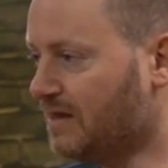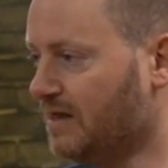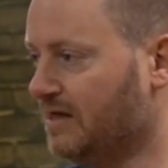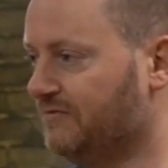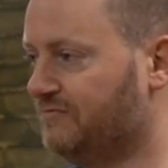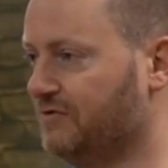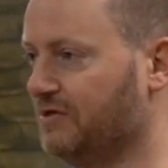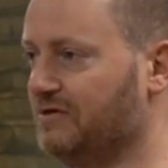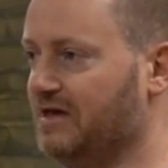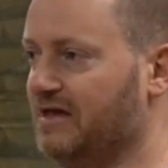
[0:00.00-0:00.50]

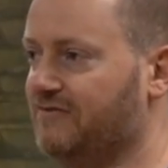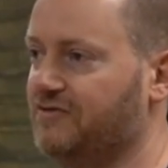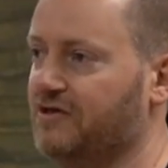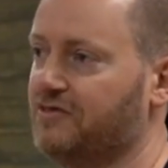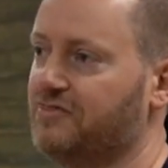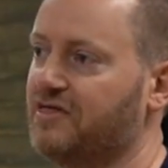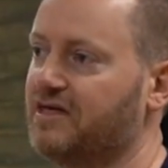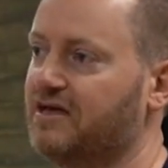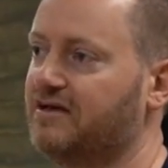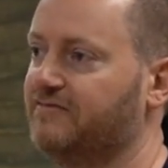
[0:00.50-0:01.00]
If
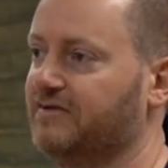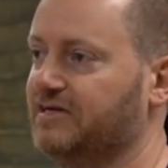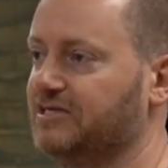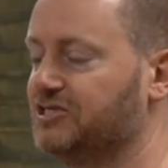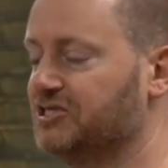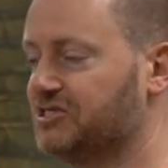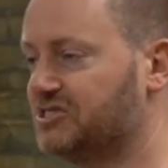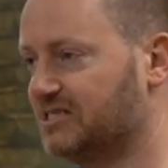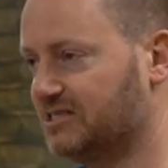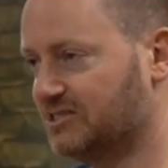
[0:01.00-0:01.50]
you think of it
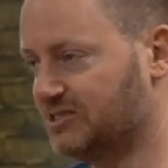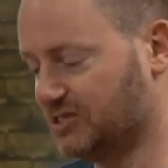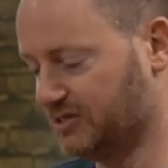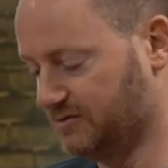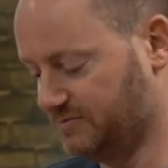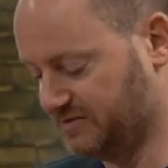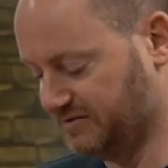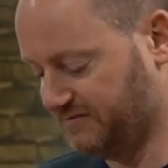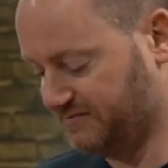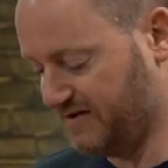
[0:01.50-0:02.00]
just in
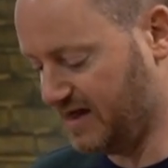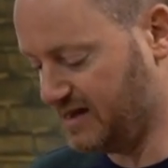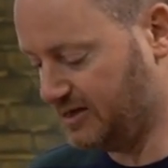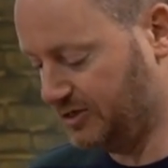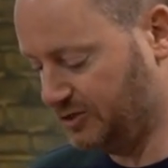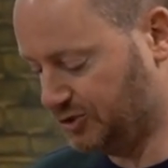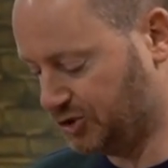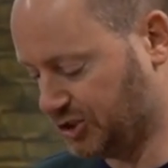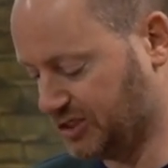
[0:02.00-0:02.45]
terms of value